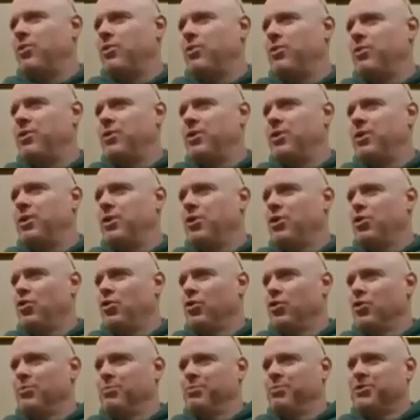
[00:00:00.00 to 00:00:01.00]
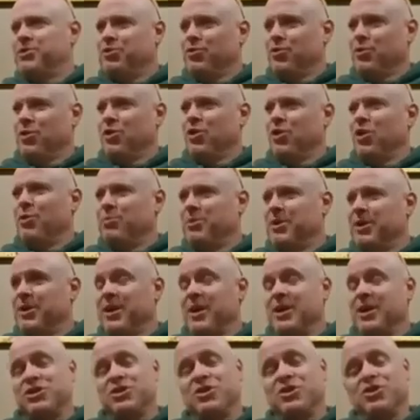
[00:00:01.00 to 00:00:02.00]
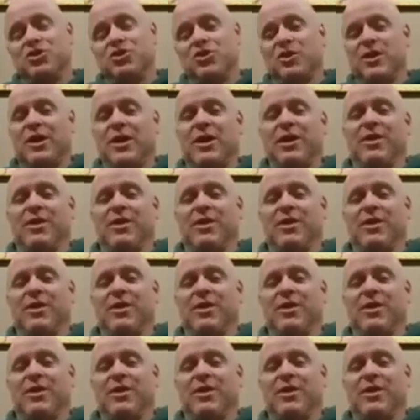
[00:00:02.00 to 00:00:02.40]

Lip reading: world, all your material obligations, you